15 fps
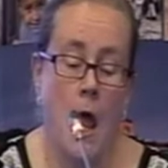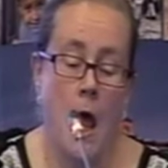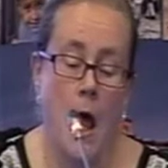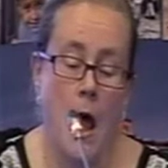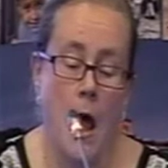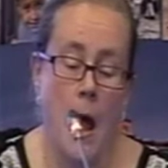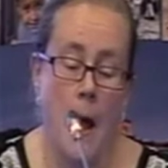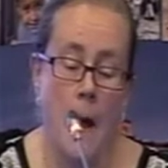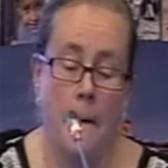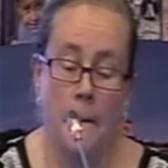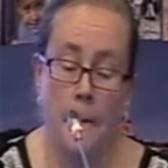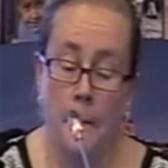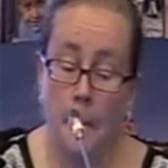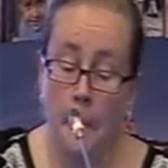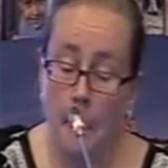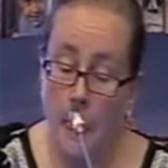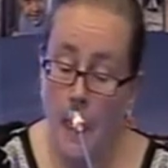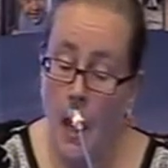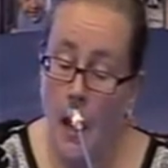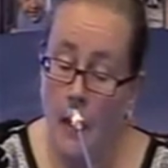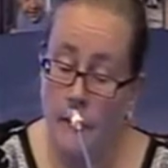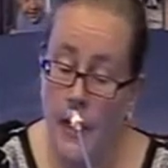
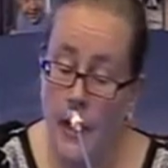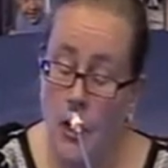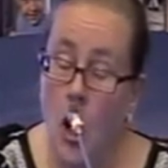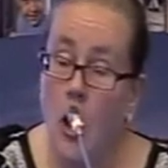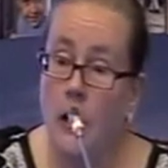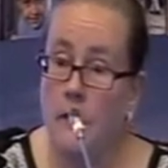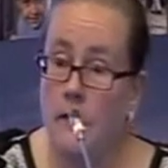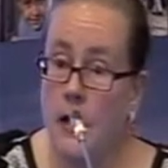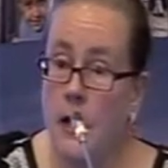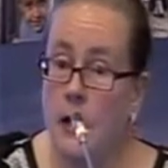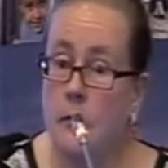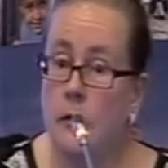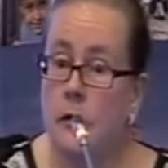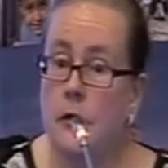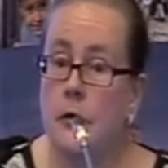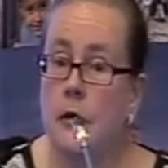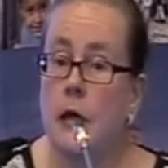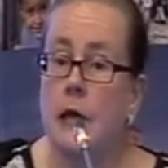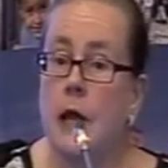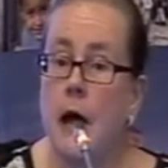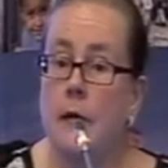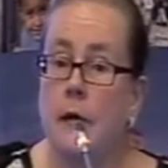that are available. You can
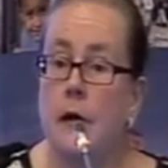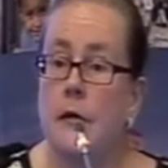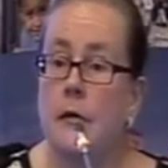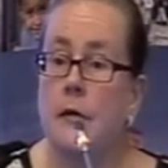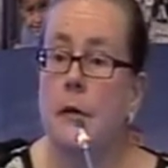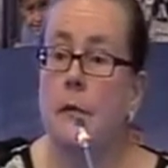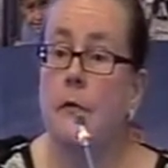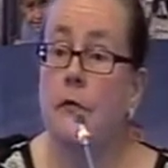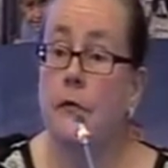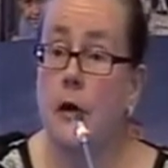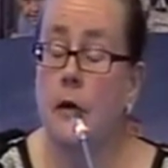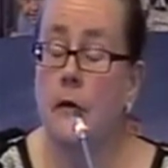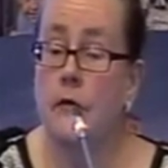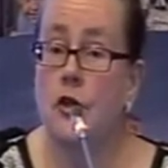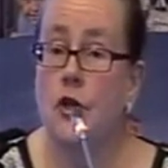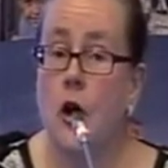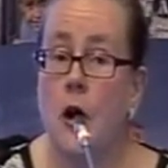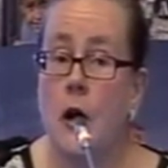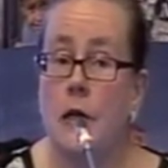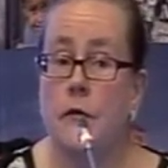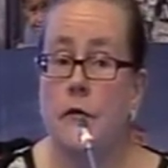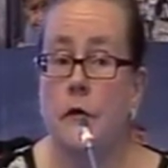download them free of
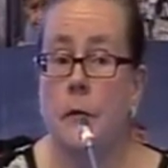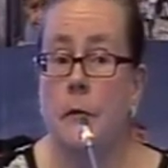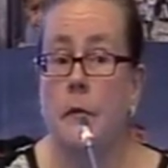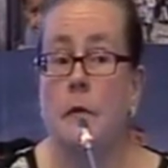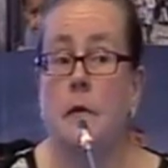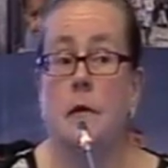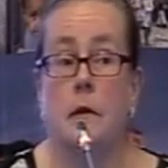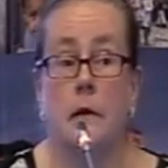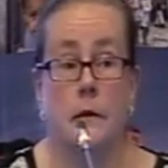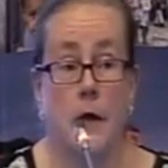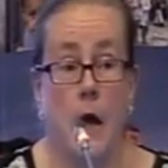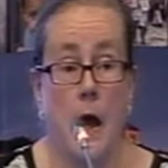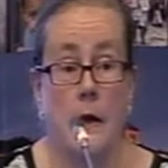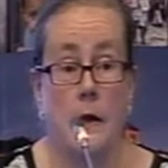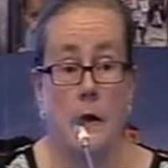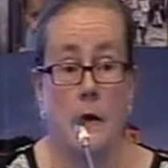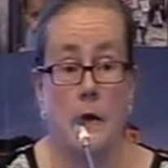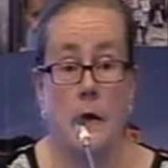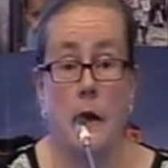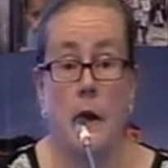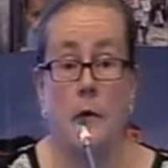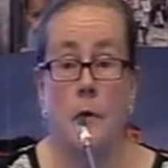charge from the
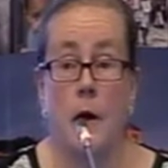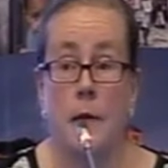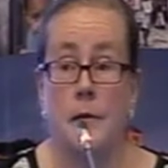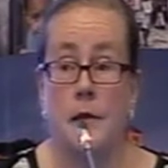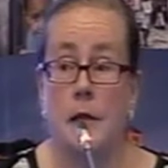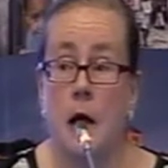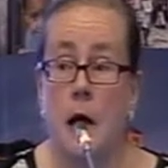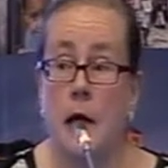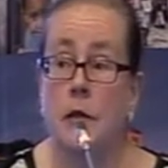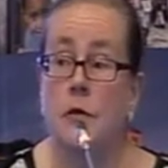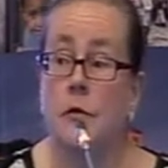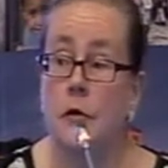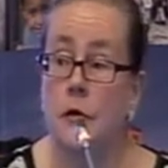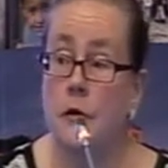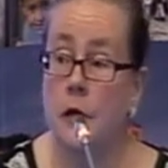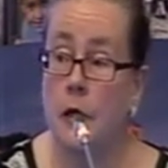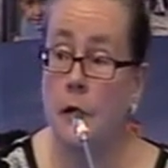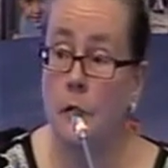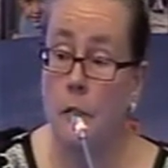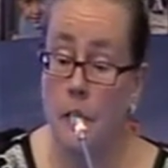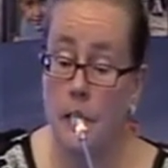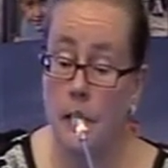IAEA website, or you can
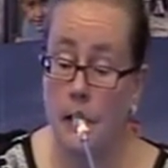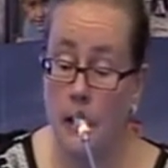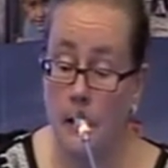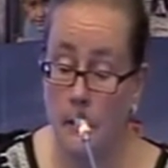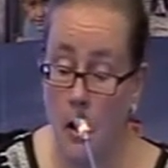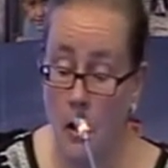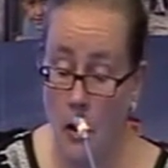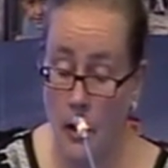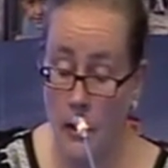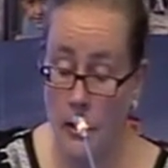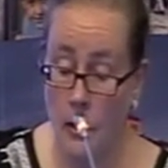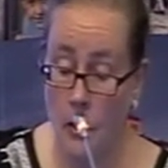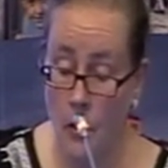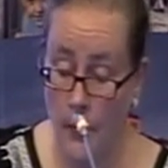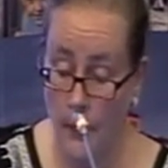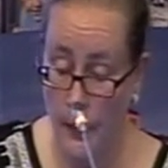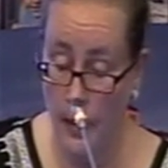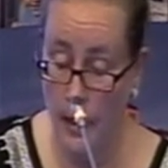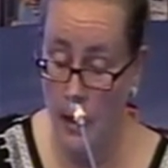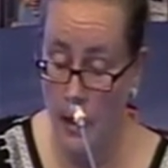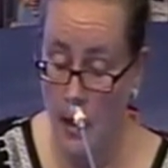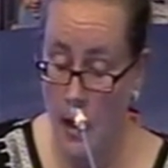order them hard
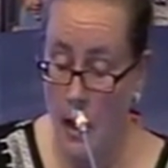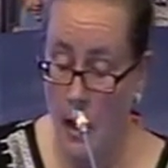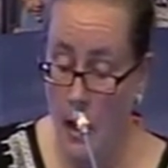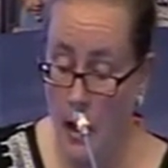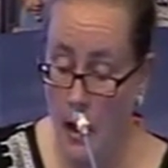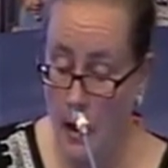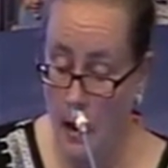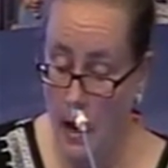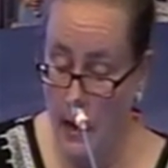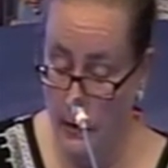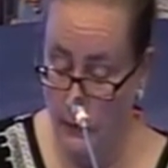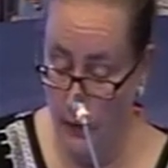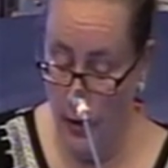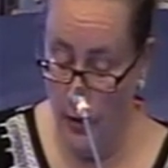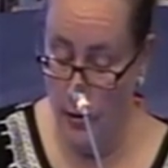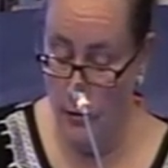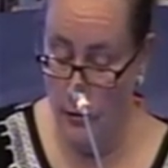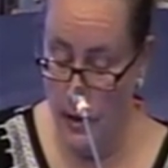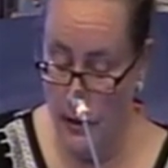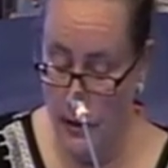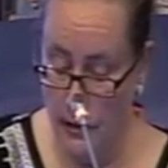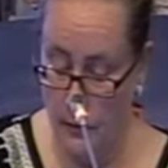copy at a very
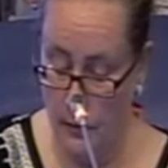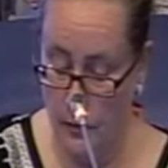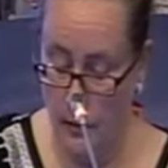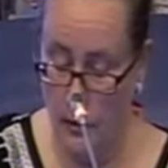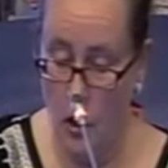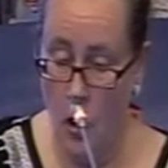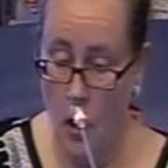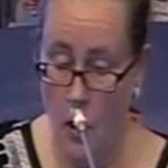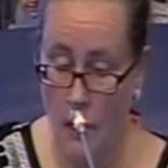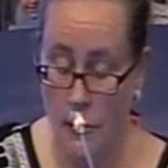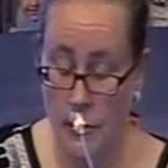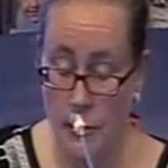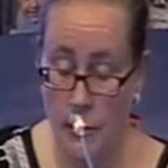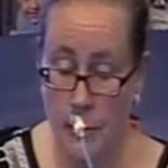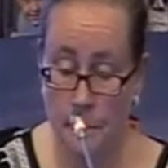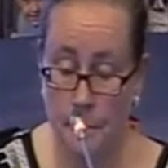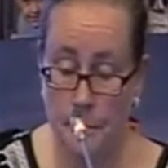reasonable cost.